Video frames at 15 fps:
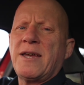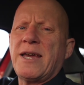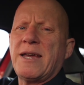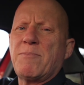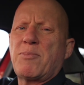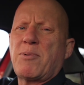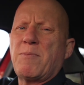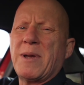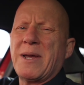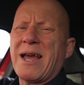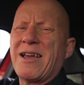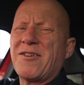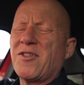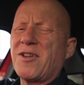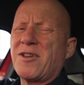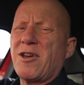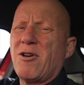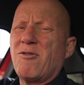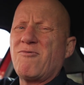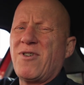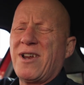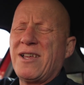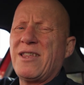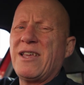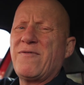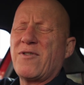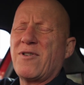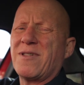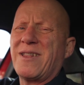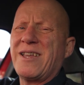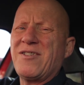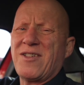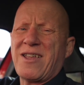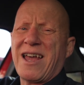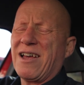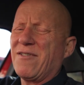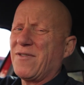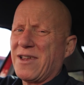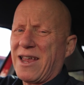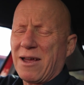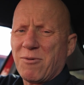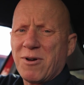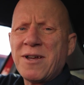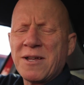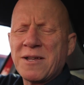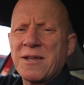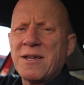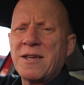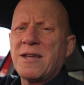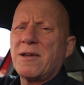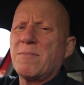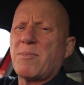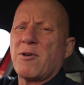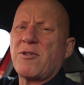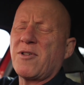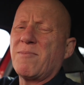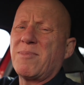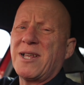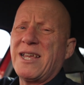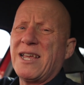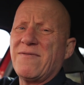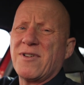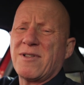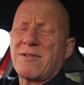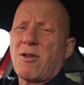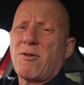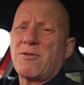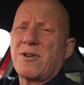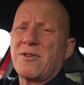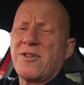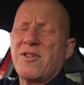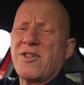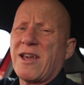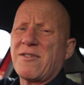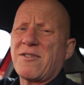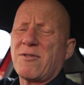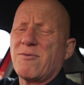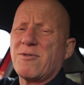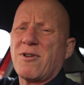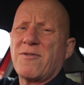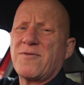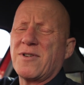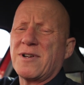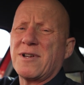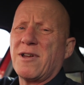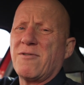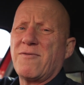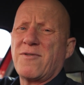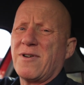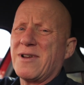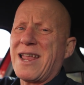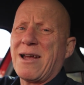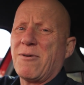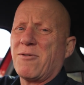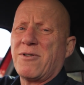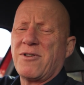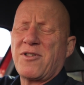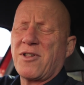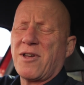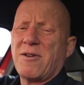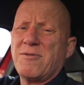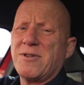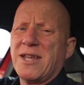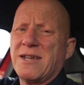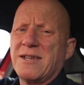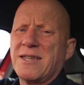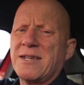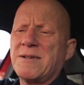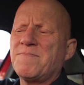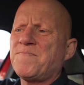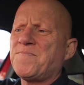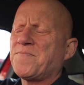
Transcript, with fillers: It, it has to go really for at least half an hour possibly even longer. The Tesla would often go for an hour or so nearly.